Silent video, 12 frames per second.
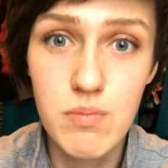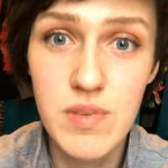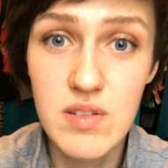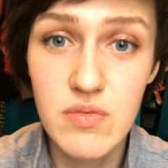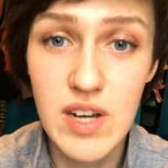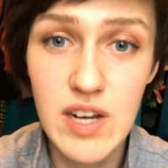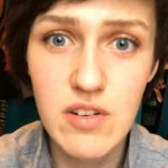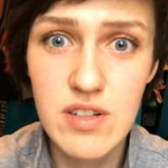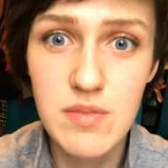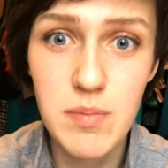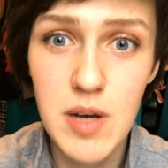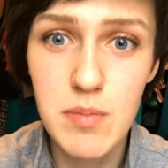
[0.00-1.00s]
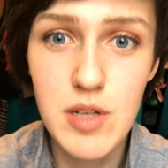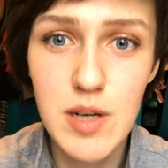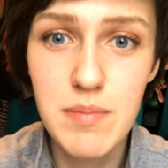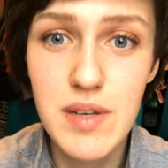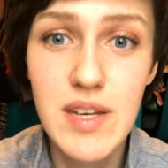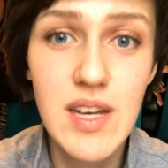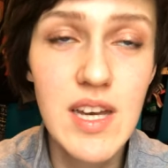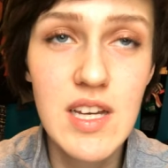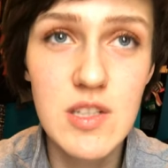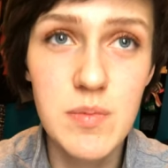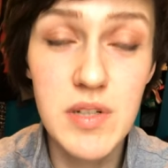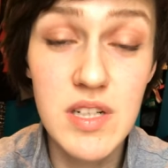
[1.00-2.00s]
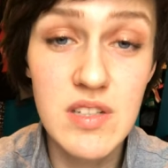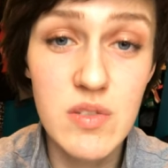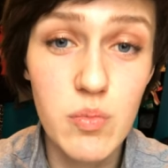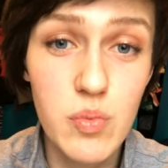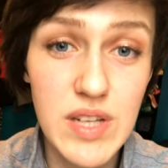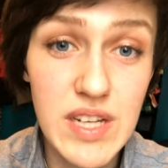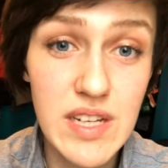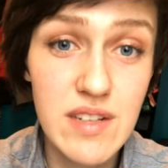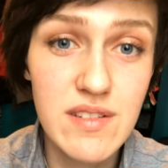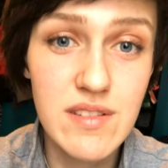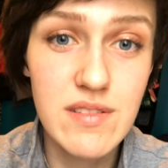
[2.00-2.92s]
this virus popped up. It's because we